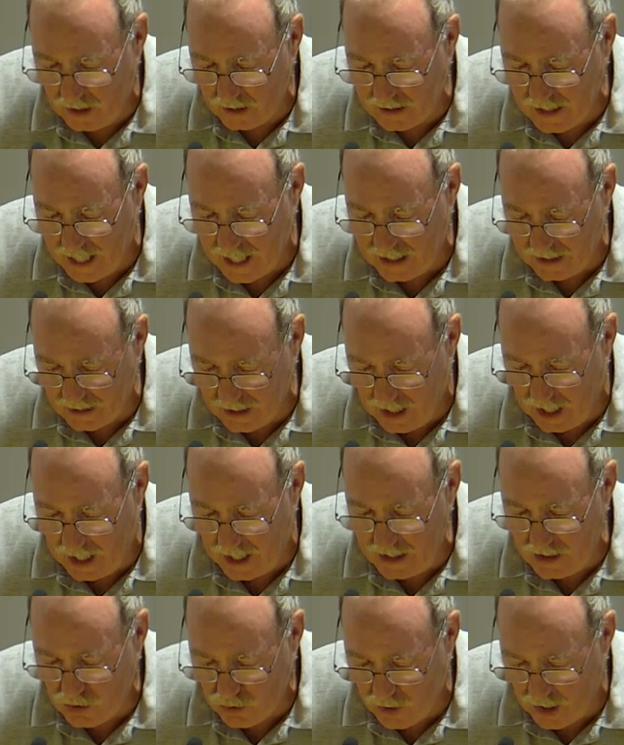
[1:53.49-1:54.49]
TAC
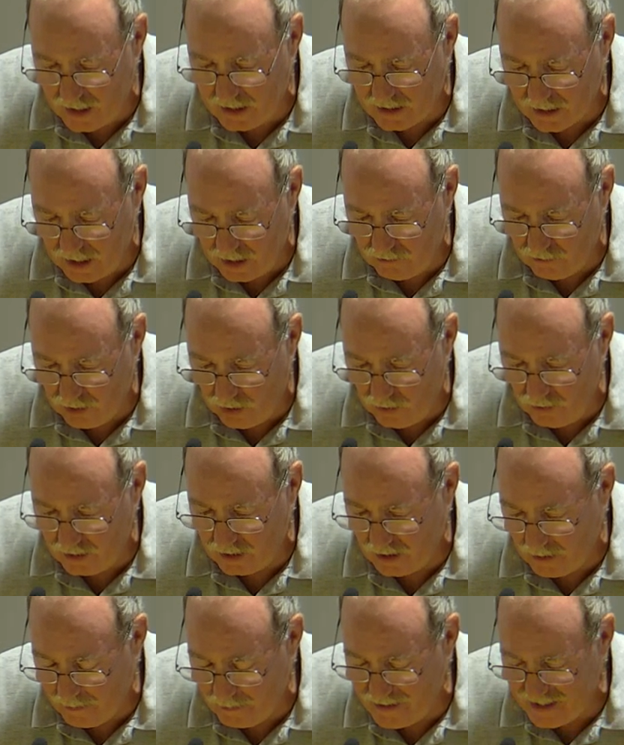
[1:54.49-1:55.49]
9 Tri-City Road
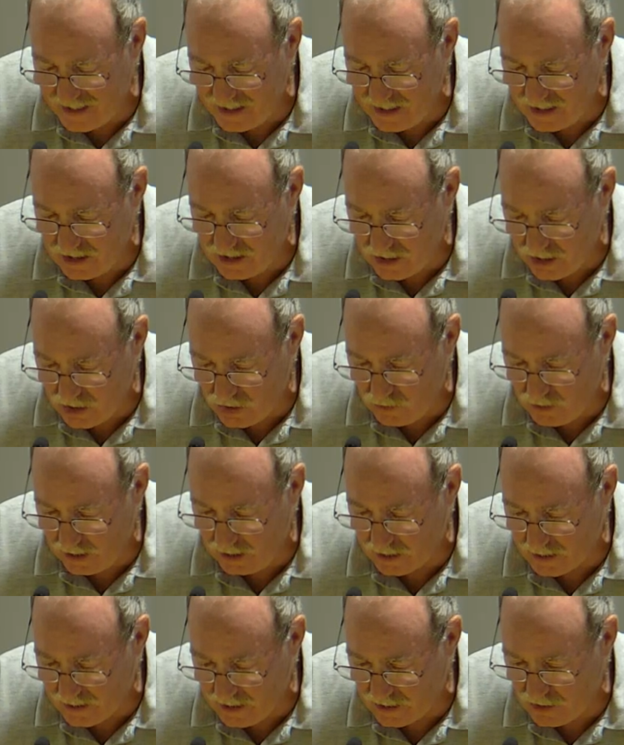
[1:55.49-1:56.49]
in a business district,
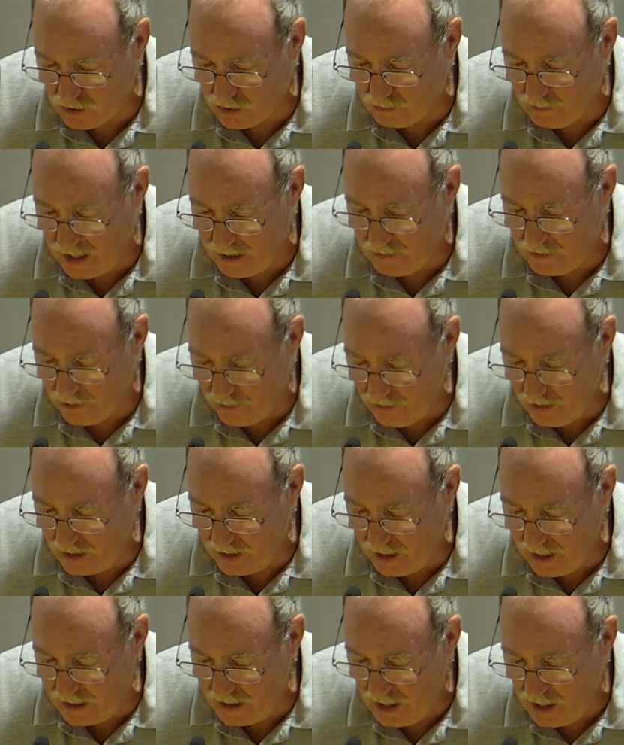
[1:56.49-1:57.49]
Assessor's Map
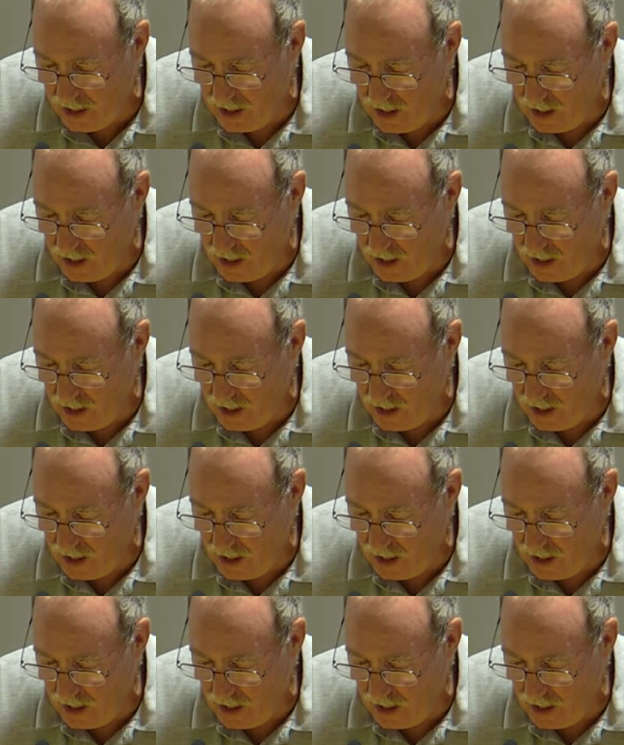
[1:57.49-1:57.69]
39,